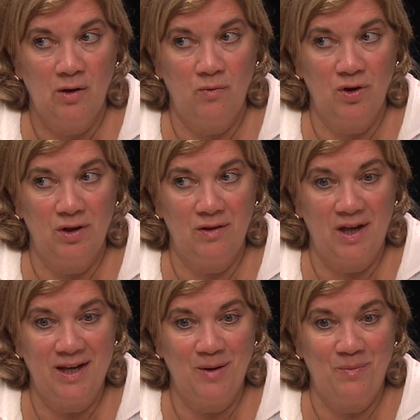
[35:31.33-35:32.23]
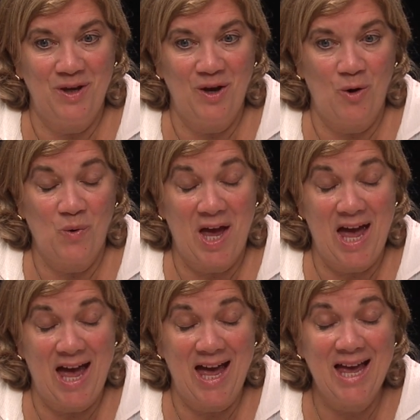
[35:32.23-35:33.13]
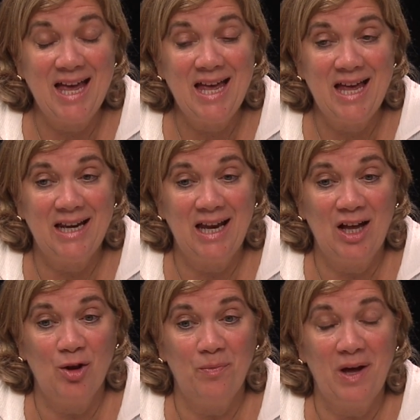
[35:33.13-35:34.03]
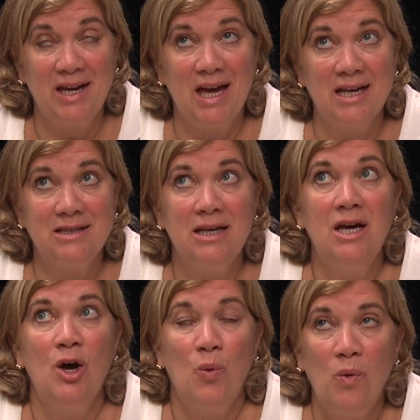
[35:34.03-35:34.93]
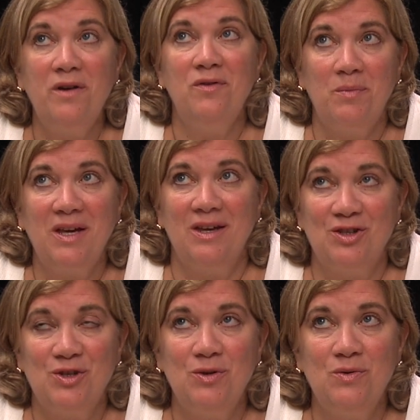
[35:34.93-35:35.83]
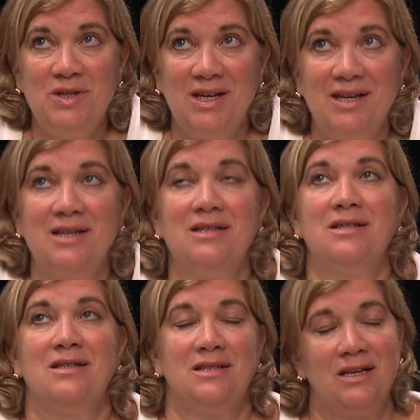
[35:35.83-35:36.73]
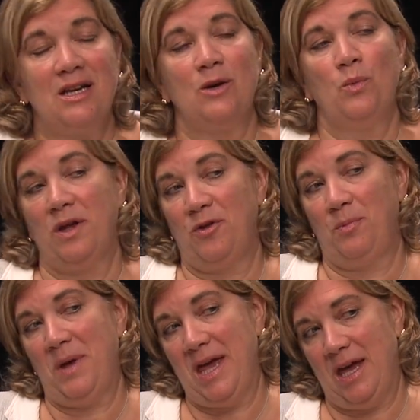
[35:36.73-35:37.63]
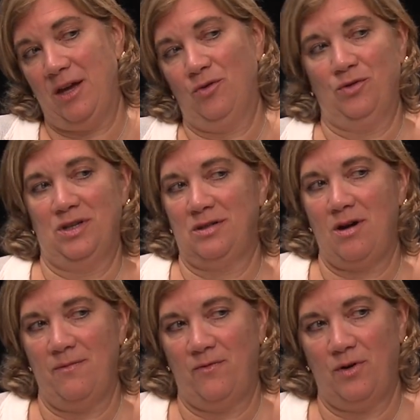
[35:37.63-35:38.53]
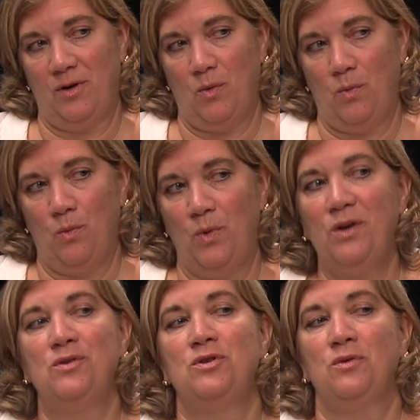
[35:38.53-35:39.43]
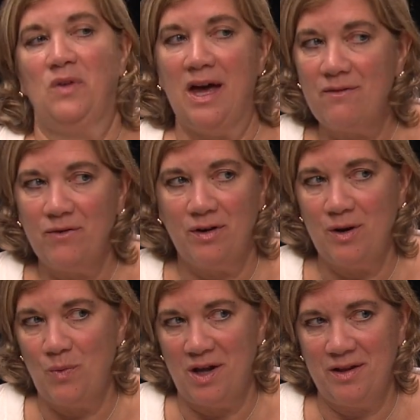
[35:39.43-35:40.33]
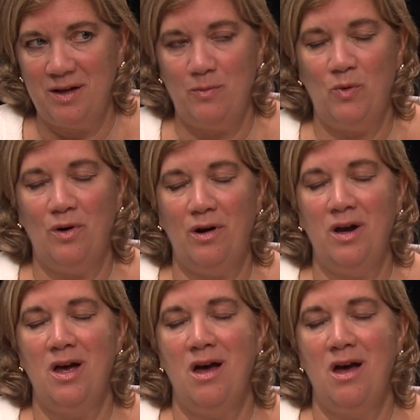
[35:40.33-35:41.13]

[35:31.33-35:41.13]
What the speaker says: really letting it be okay and help. I guess one of the big issues is sitting with pain or discomfort. We don't do that very well anymore.